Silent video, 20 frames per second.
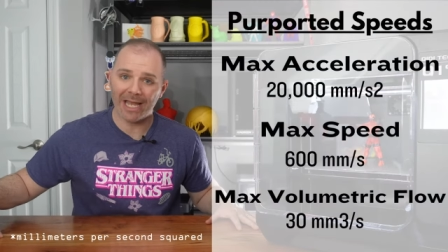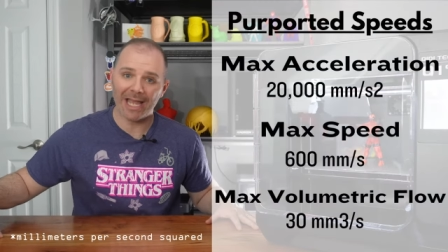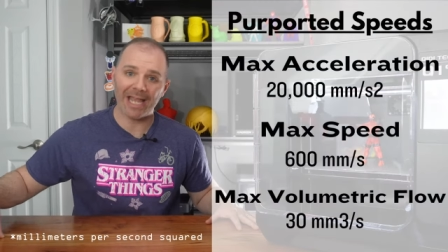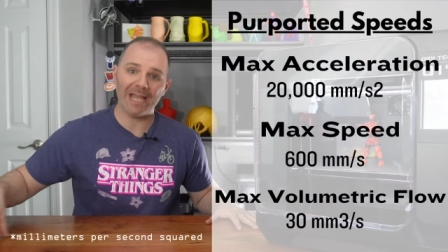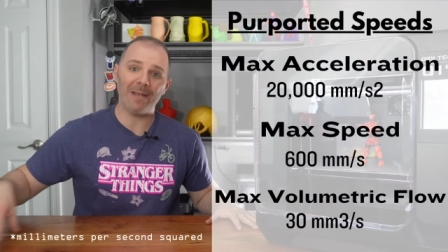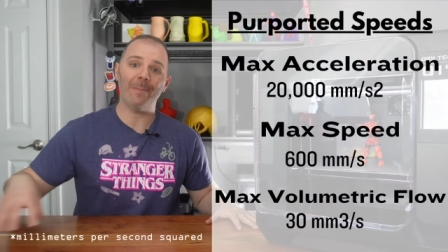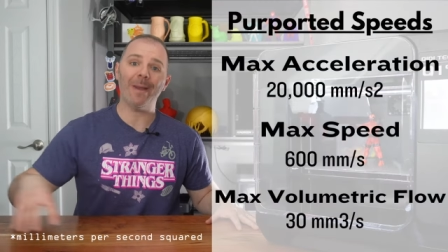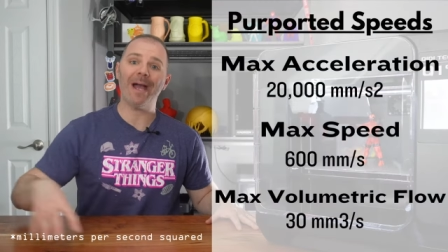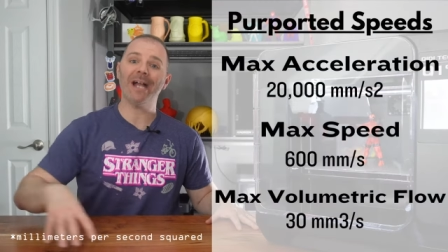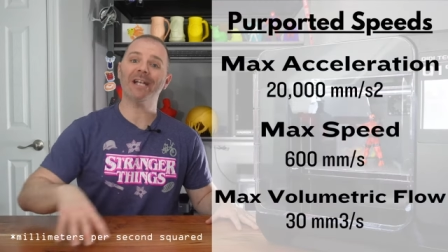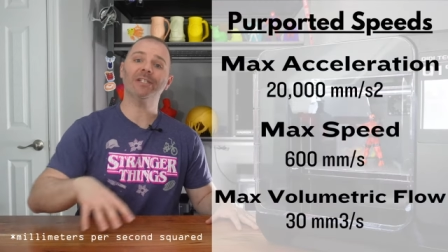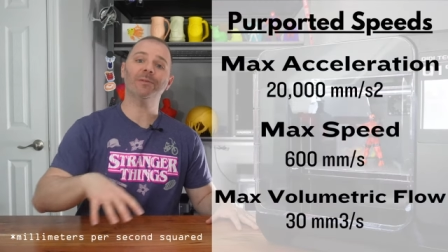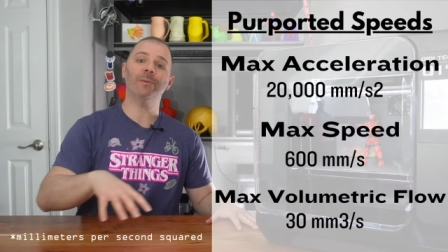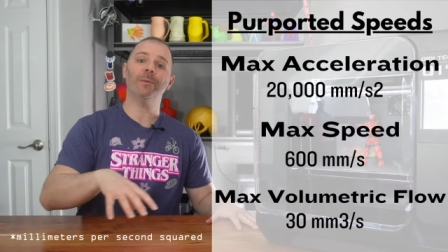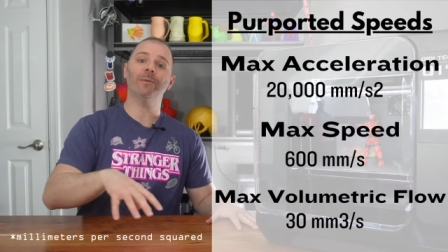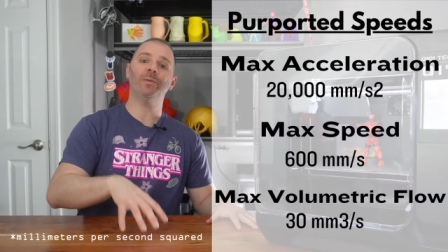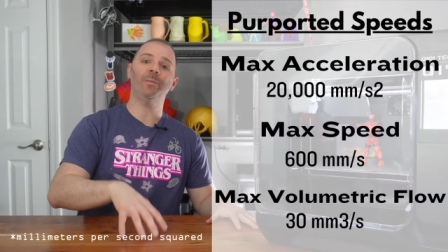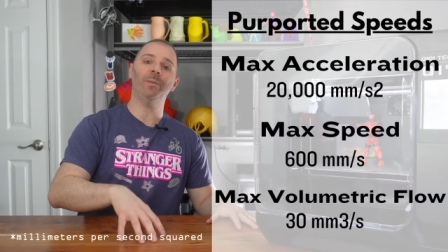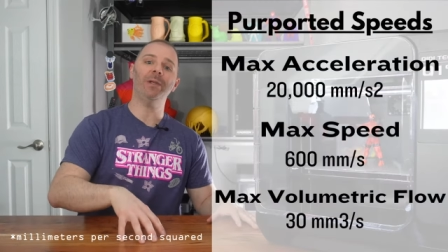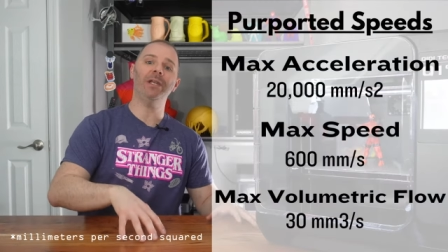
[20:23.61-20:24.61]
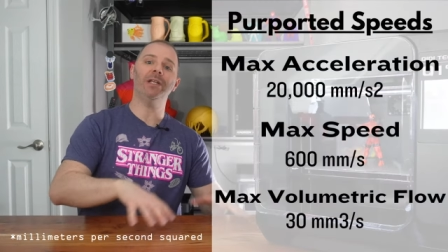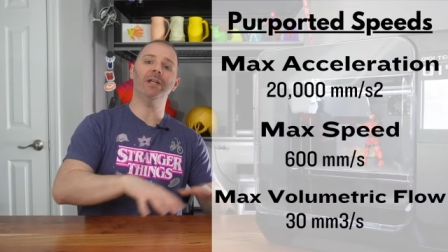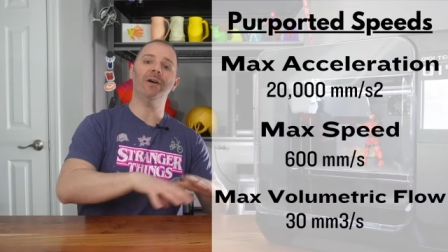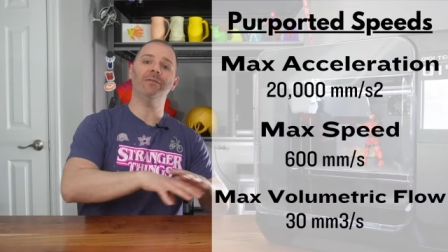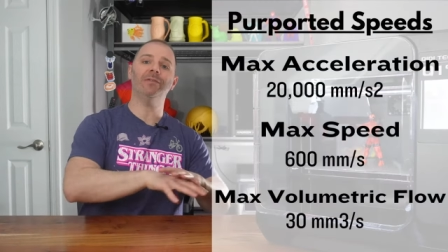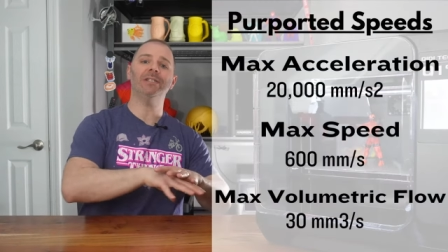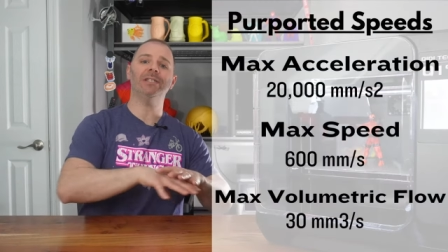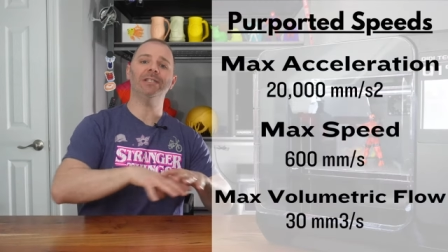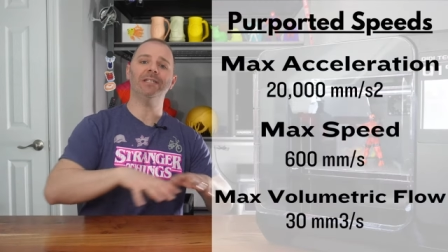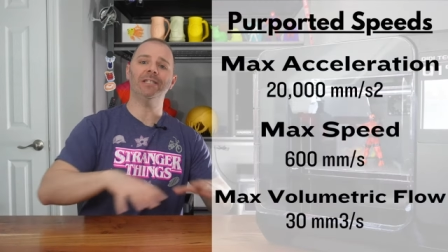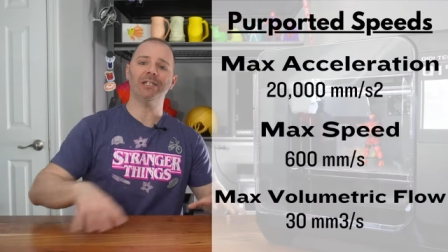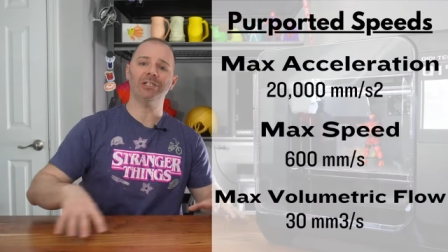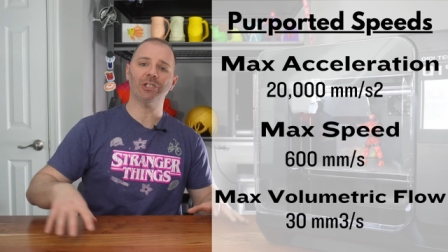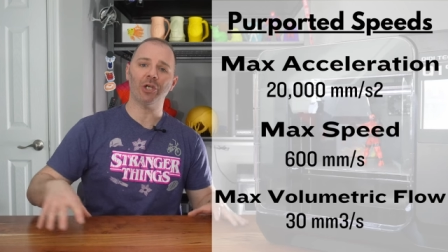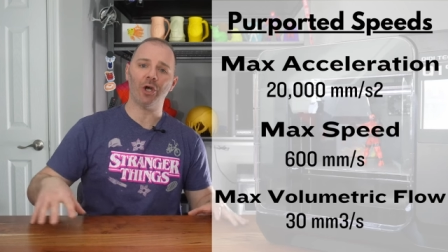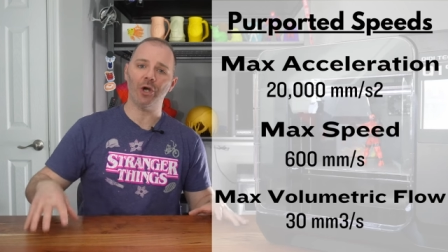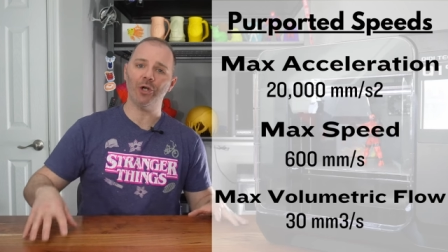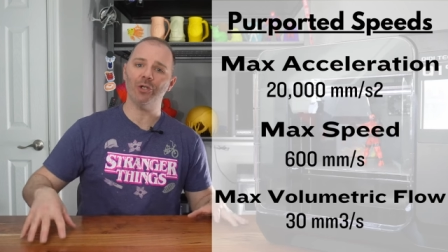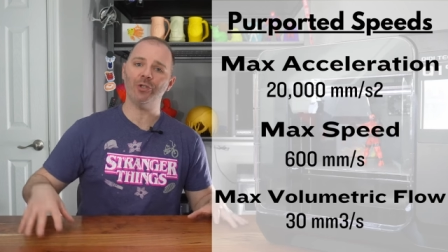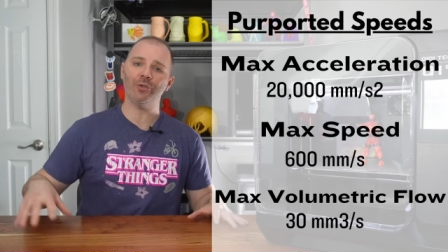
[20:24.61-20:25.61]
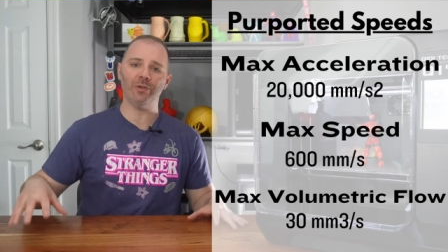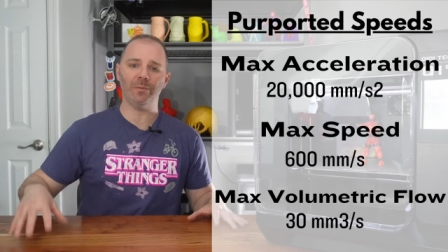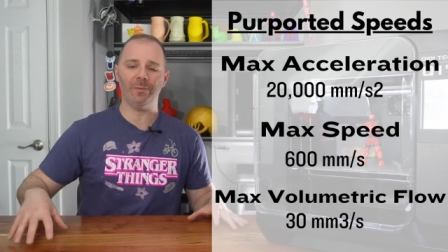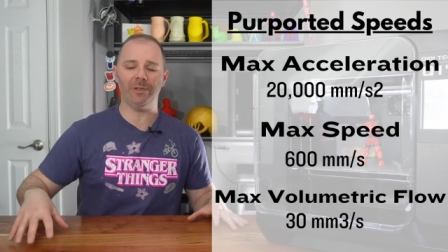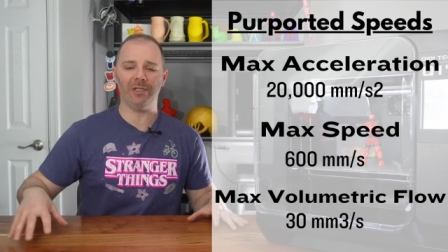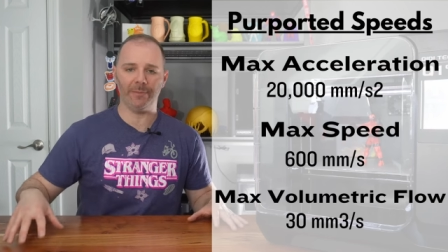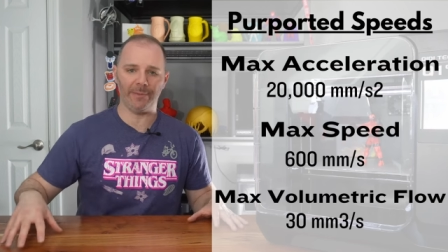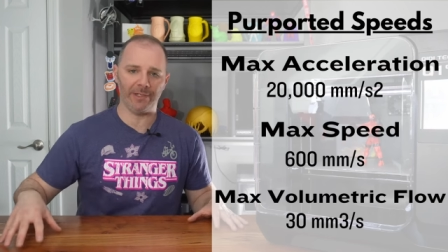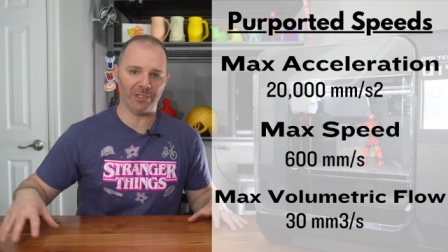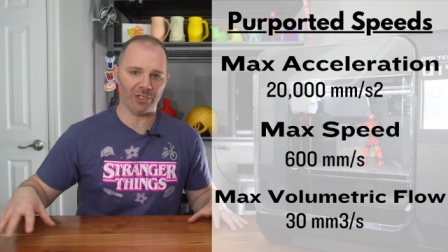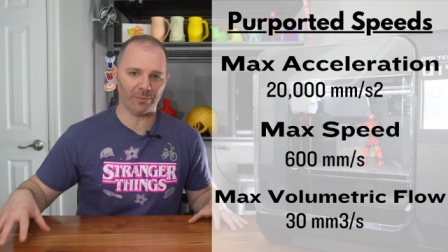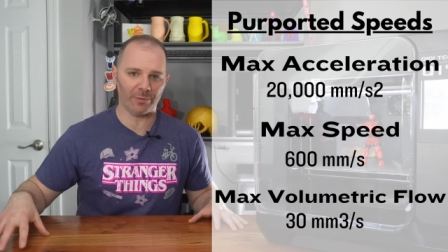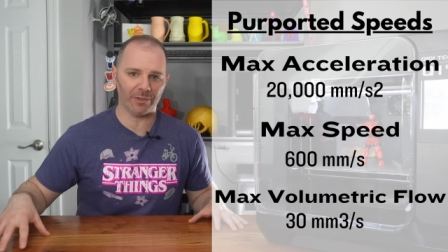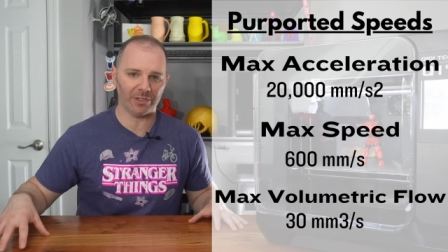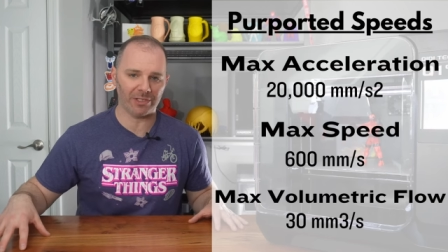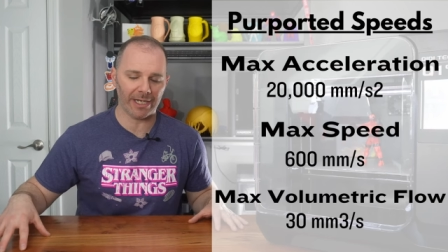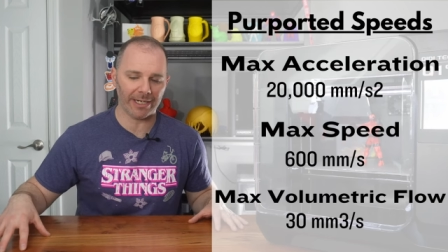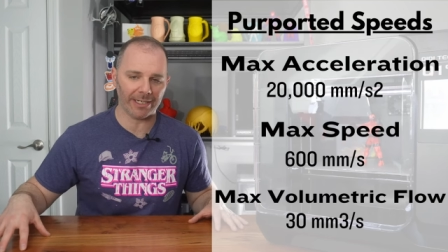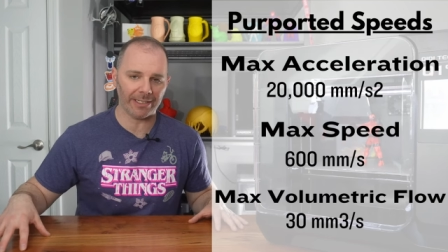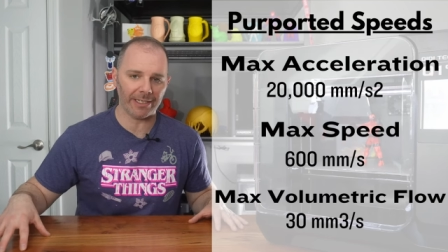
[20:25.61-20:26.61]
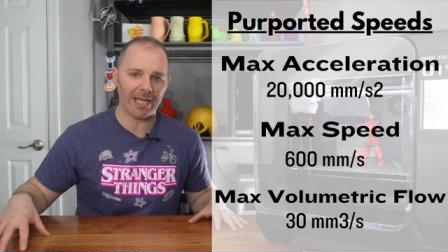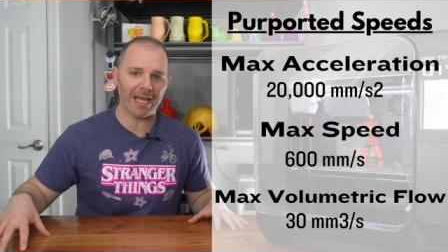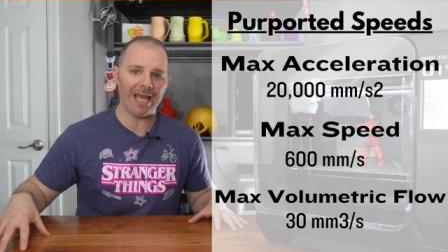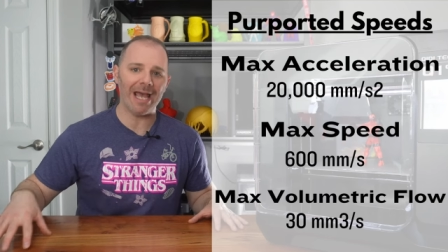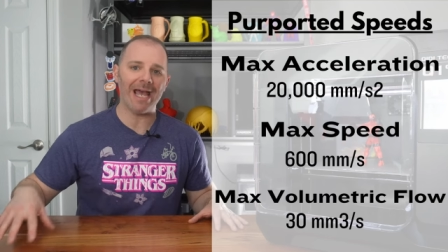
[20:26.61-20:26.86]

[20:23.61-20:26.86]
a maximum speed of 600 millimeters per second,